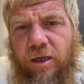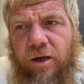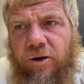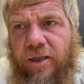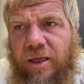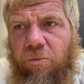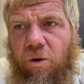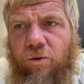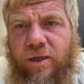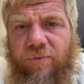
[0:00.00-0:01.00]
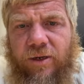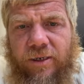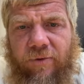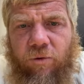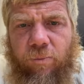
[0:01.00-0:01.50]
Okay, they won't give a
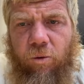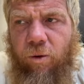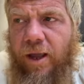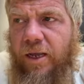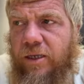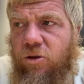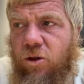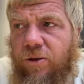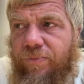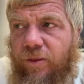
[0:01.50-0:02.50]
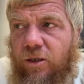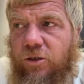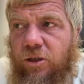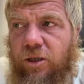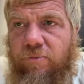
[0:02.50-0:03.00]
livable wage
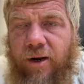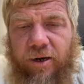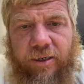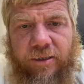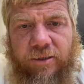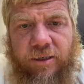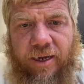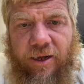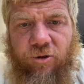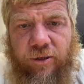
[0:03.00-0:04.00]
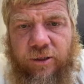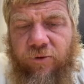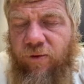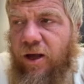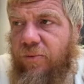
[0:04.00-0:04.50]
so that Americans can actually
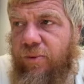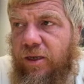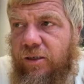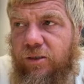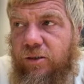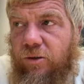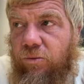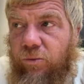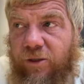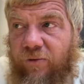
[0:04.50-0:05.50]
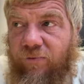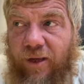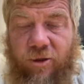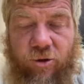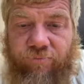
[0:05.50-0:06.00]
survive, because, you know, with
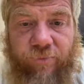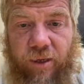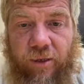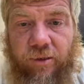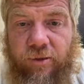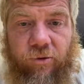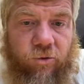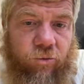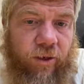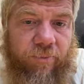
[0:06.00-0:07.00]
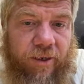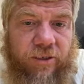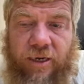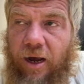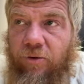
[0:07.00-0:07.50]
inflation, you know, twenty
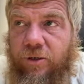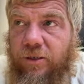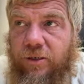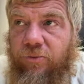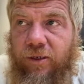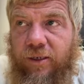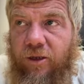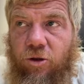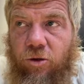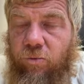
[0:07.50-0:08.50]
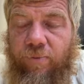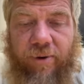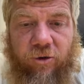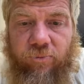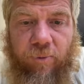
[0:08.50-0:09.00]
bucks an hour doesn't really get you a one
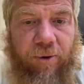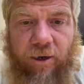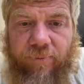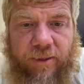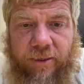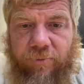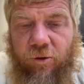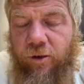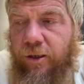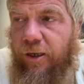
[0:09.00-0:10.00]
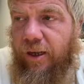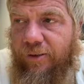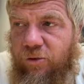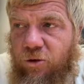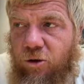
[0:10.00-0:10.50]
bedroom apartment anymore.
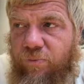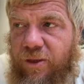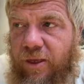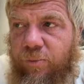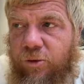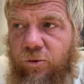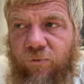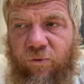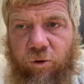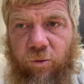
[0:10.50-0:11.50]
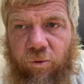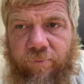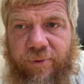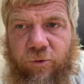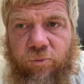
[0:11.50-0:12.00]
And you should be able to afford a
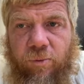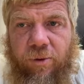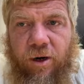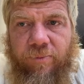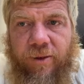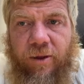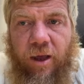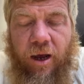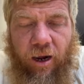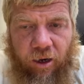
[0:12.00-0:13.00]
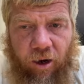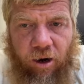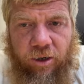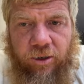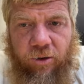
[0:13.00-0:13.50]
one bedroom apartment, a
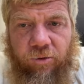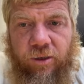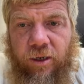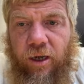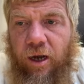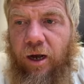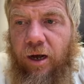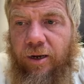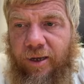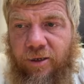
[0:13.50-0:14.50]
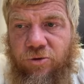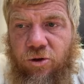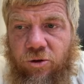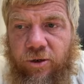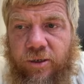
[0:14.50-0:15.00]
car note, uh,
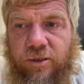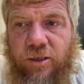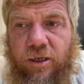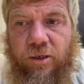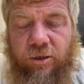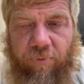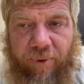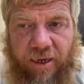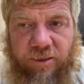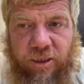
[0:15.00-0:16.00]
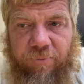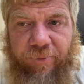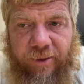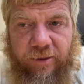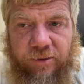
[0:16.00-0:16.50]
insurance, your basic
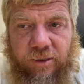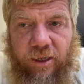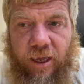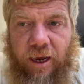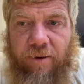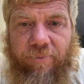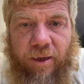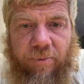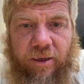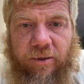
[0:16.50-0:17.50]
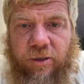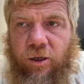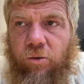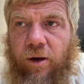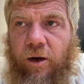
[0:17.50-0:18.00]
bills, and maybe to
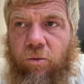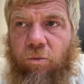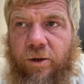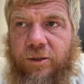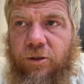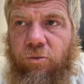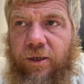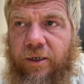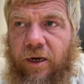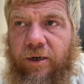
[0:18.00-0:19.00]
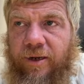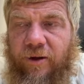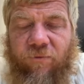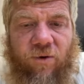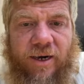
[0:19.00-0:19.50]
go out once a week on like
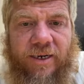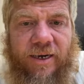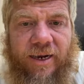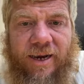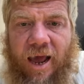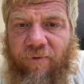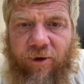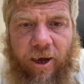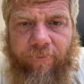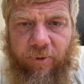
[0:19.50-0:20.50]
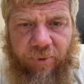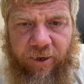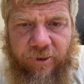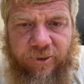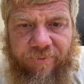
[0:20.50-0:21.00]
a Friday night and have a couple of
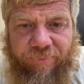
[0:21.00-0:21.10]
beers.